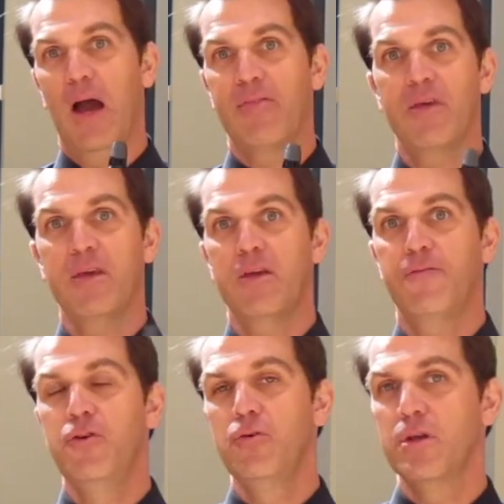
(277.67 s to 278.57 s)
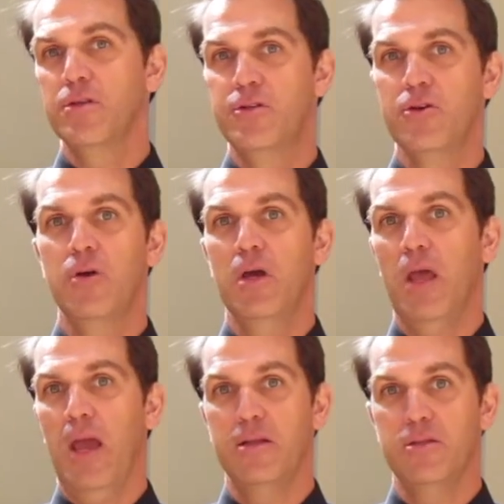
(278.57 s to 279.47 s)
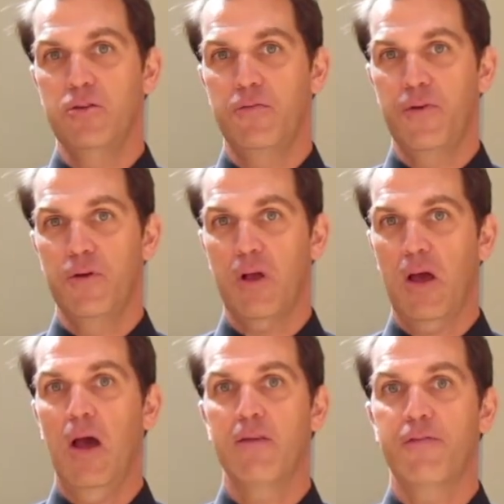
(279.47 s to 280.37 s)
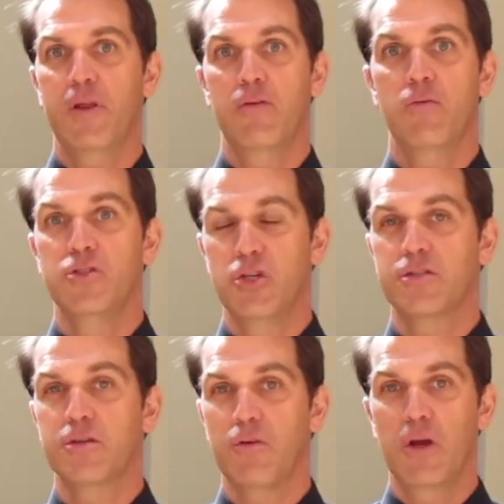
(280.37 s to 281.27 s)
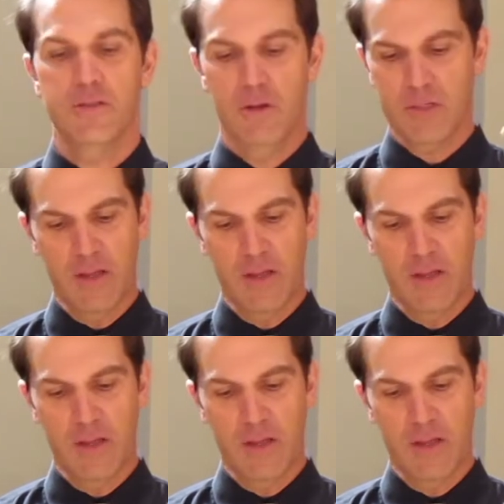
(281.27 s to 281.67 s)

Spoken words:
I think if you can do it and you feel confident with just the grace notes,